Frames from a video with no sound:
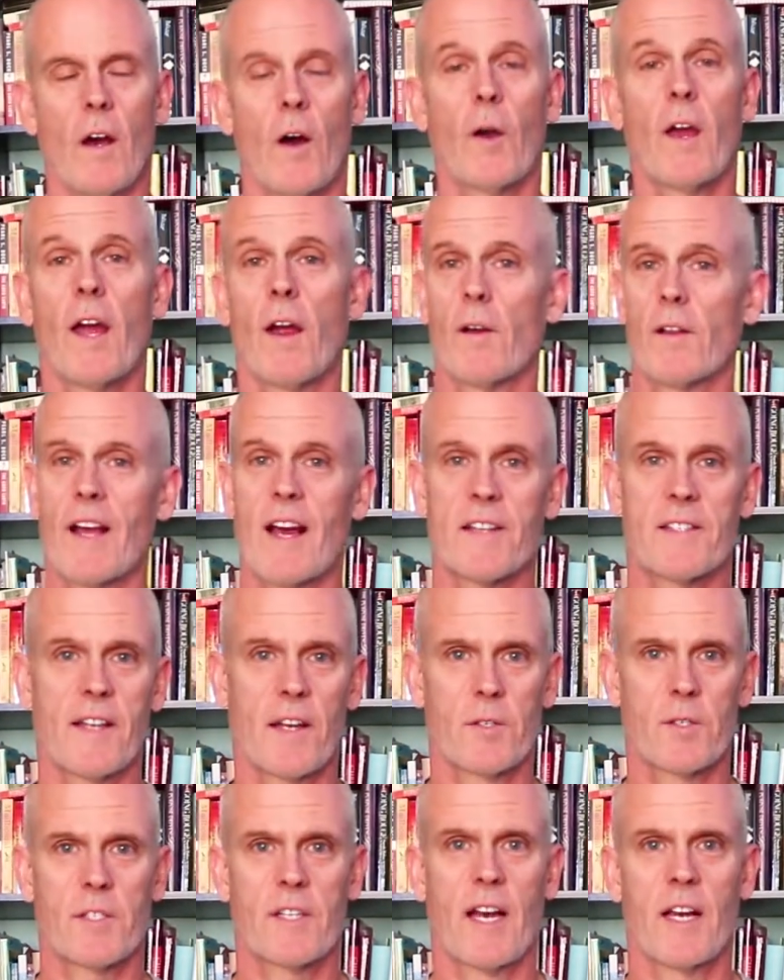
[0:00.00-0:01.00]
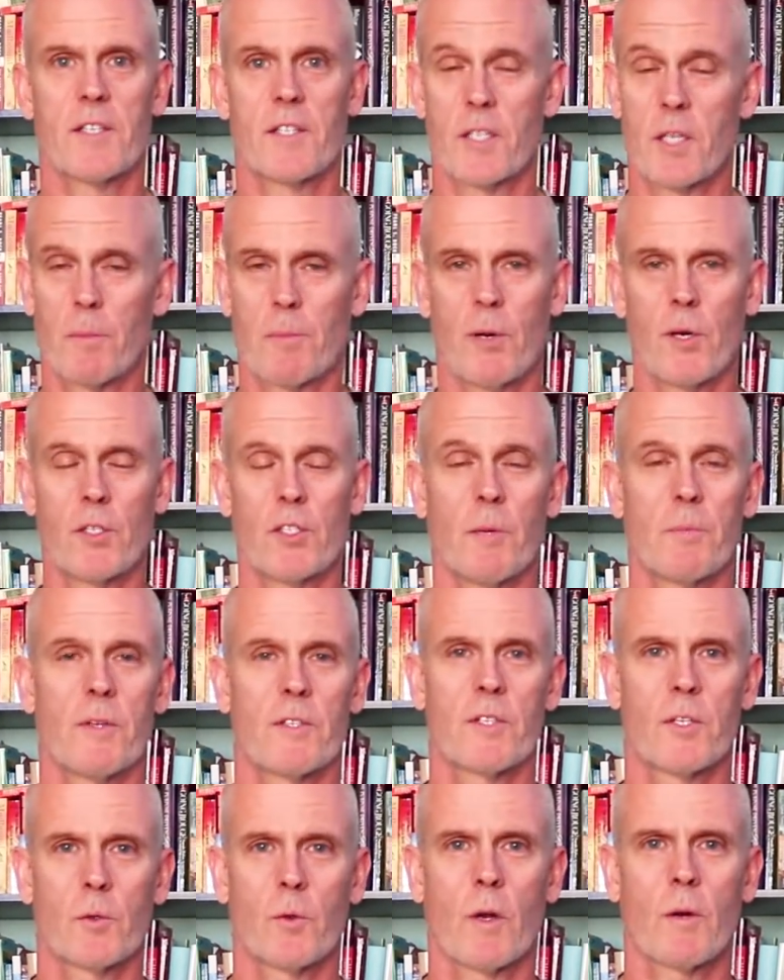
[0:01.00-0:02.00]
Okay, our last exercise is the push-up.
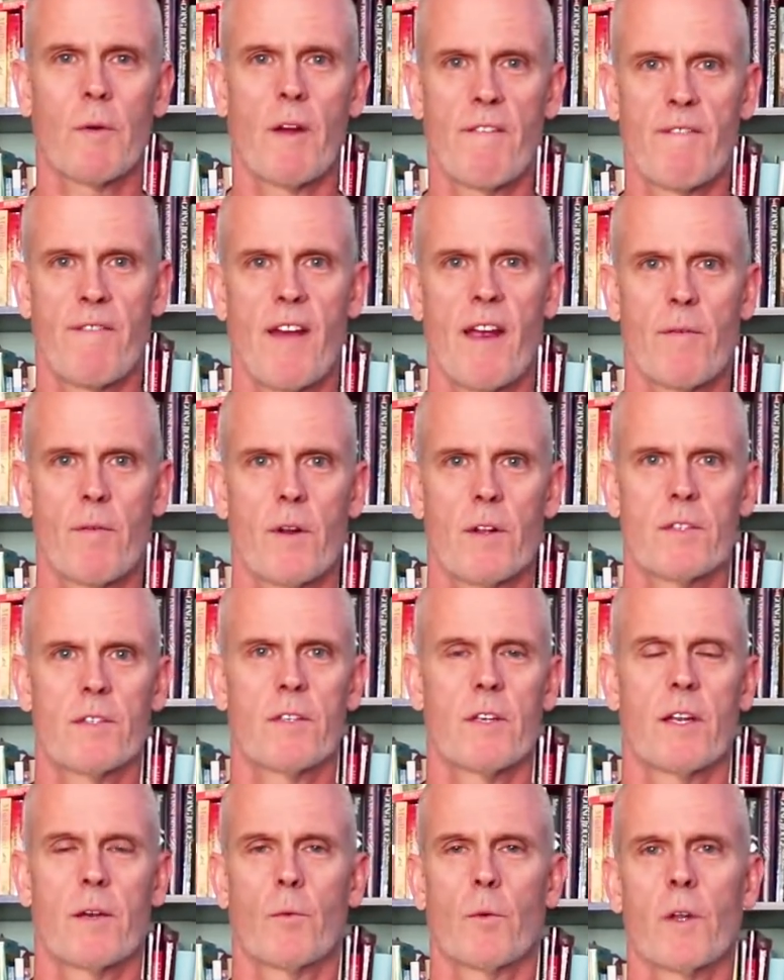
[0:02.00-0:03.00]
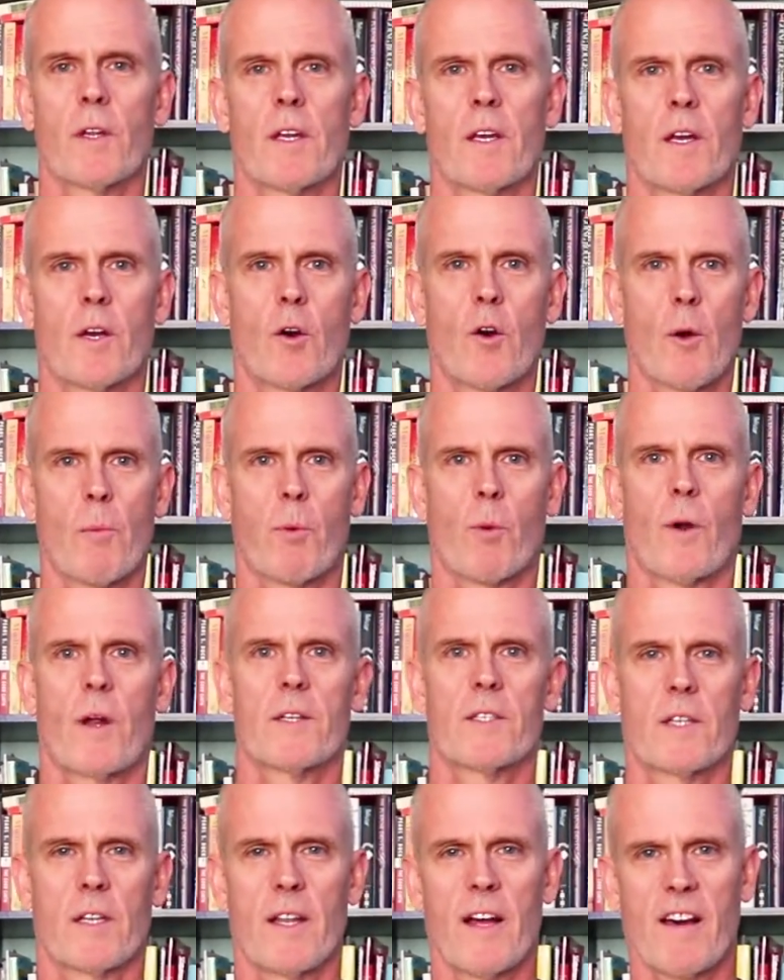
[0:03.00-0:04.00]
This is one of my favorites. It really
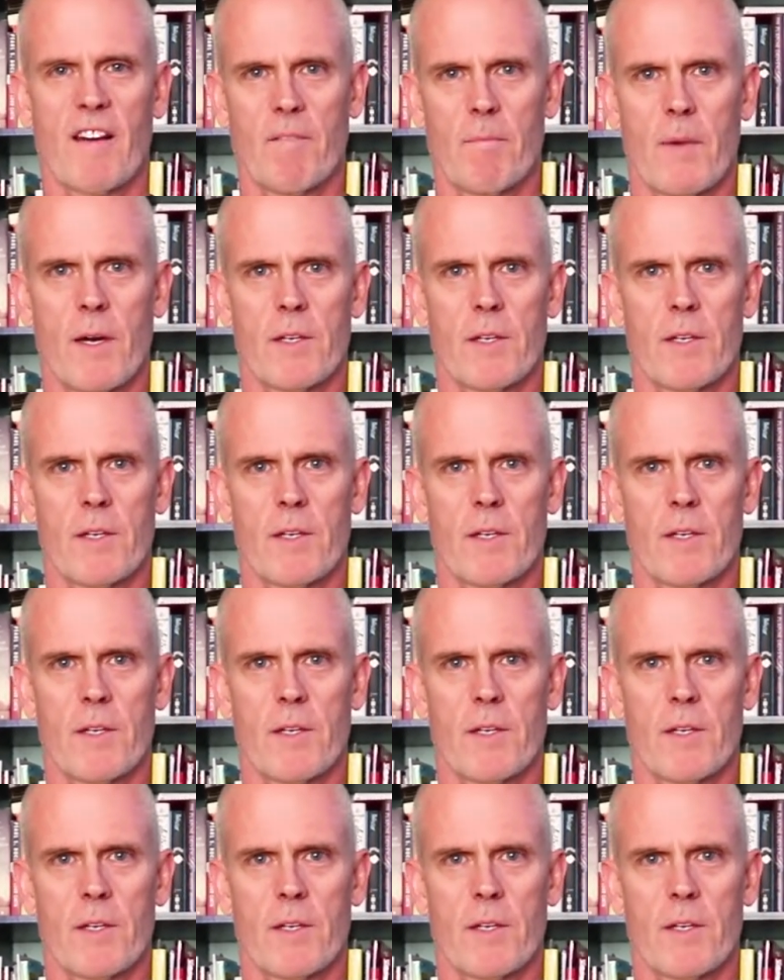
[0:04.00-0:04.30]
incorporates a lot of